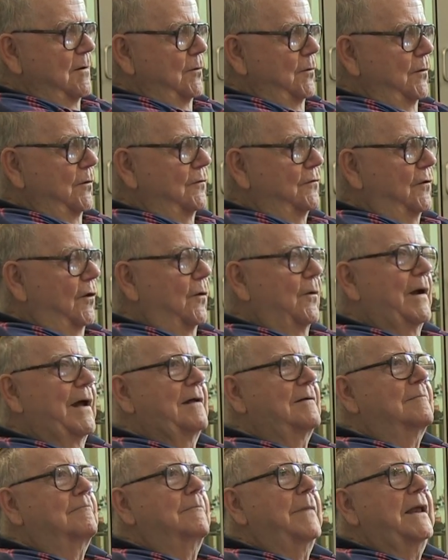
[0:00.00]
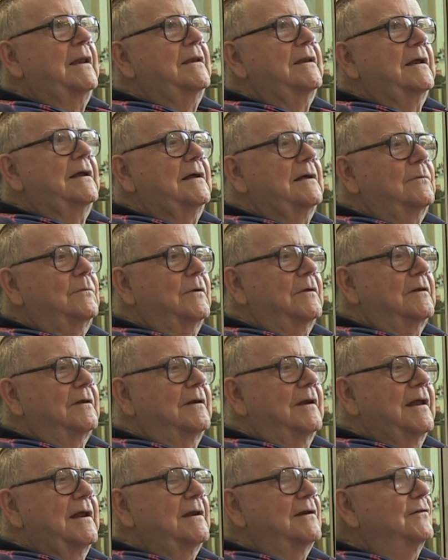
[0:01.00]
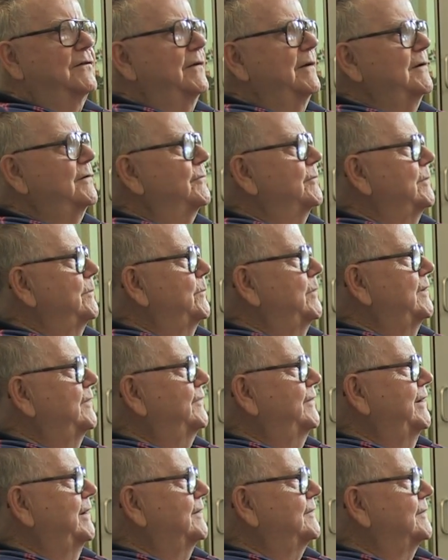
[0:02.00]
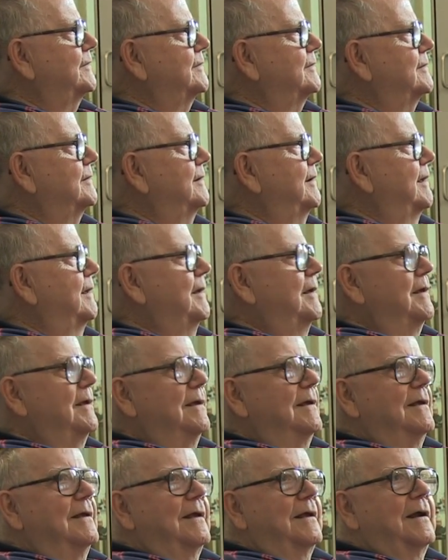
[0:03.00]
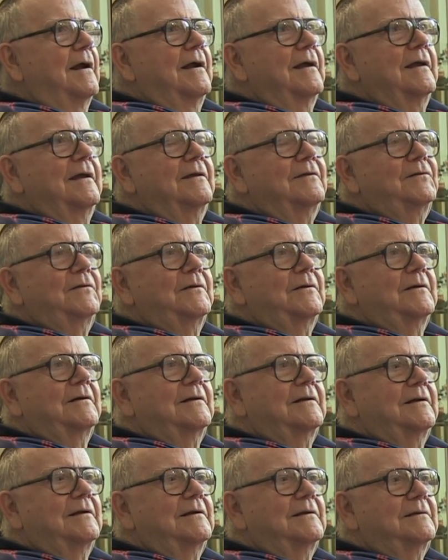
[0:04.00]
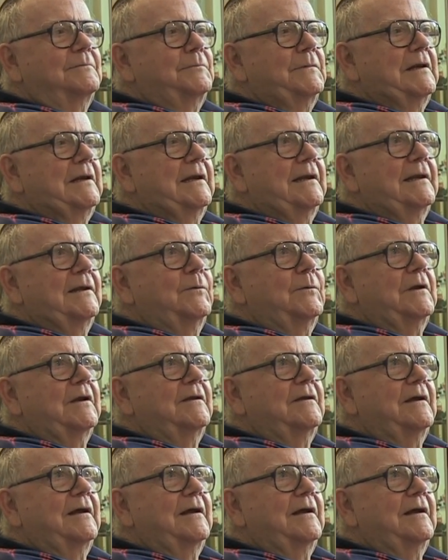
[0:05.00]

who used to go out and bed down with an English teacher in West Texas. And I asked Billy Lee one